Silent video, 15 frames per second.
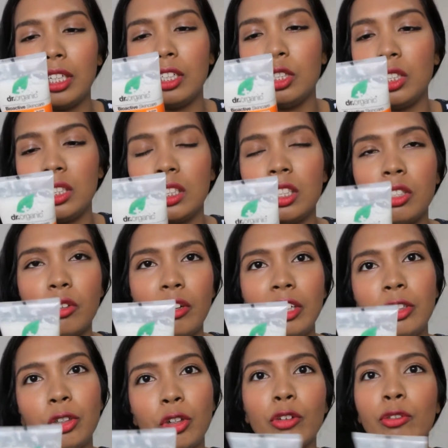can just
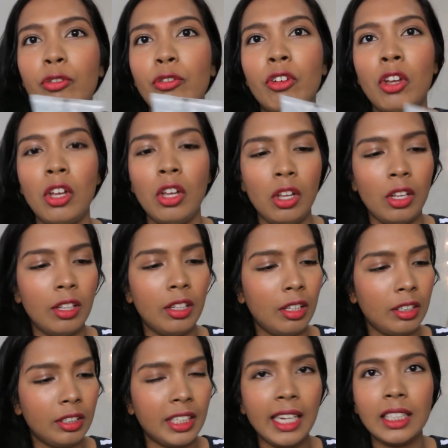scratch off
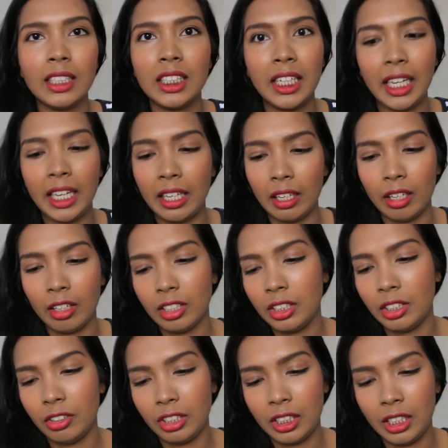dead skin,
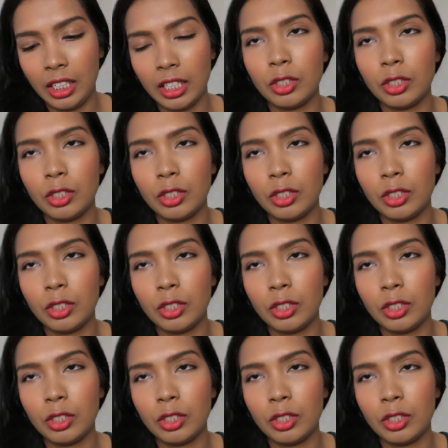seriously.